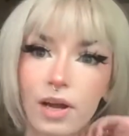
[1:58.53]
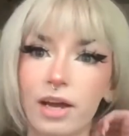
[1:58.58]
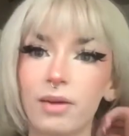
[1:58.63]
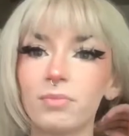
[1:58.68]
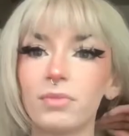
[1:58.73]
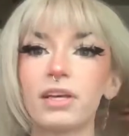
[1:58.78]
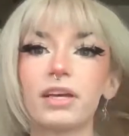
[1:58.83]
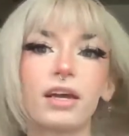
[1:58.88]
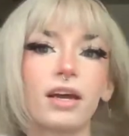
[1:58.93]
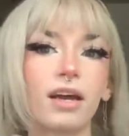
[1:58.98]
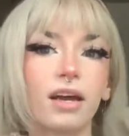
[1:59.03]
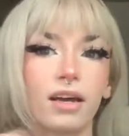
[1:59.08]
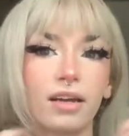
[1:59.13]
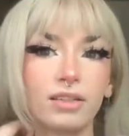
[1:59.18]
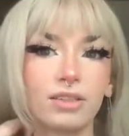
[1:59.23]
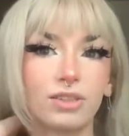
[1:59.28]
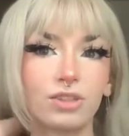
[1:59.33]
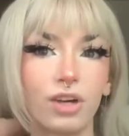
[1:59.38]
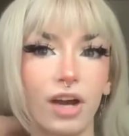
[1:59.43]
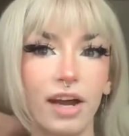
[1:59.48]
I'm like
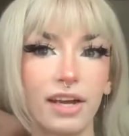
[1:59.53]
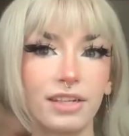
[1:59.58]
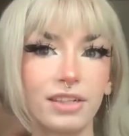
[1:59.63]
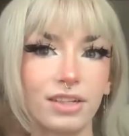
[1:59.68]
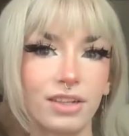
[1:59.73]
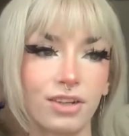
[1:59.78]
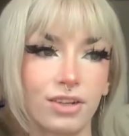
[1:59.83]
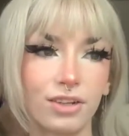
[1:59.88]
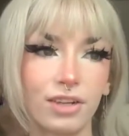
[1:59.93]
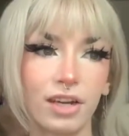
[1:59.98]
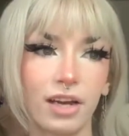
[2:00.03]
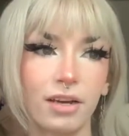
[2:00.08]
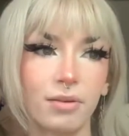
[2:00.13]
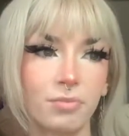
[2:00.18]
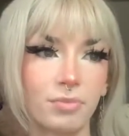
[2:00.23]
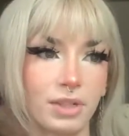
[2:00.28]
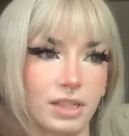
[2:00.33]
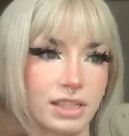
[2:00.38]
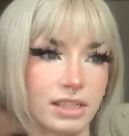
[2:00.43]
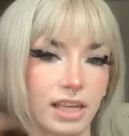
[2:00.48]
trying to hurry
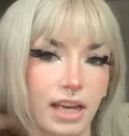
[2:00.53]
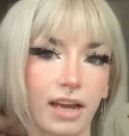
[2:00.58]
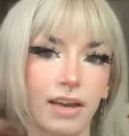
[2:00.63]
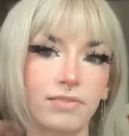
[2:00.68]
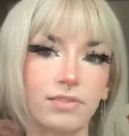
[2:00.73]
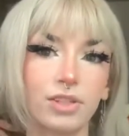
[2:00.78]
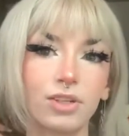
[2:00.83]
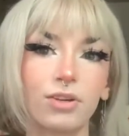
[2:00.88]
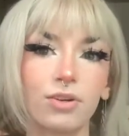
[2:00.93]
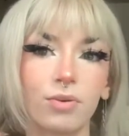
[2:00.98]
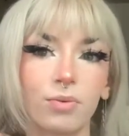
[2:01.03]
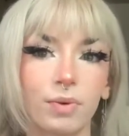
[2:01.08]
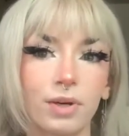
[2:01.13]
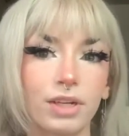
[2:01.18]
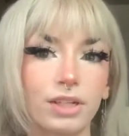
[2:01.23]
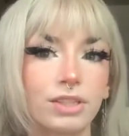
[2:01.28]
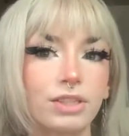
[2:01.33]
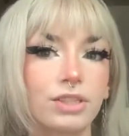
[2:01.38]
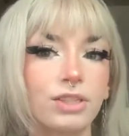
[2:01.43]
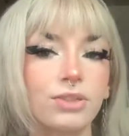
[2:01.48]
up because I have to go to
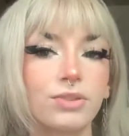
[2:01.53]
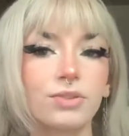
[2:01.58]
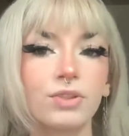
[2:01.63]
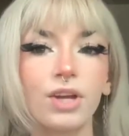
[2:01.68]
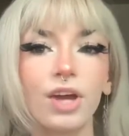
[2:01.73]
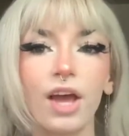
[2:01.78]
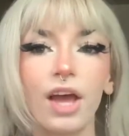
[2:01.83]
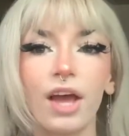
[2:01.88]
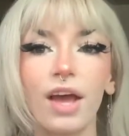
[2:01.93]
work soon.